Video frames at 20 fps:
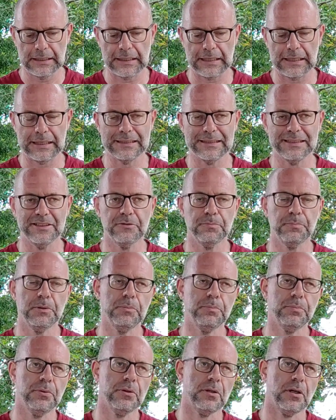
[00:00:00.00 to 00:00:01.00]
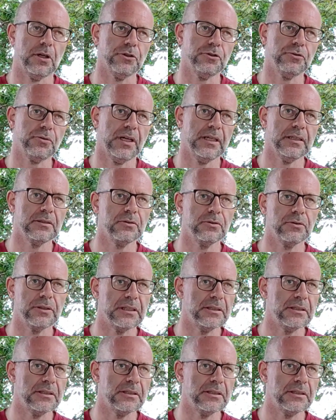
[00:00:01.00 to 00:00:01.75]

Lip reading: and these people are trying to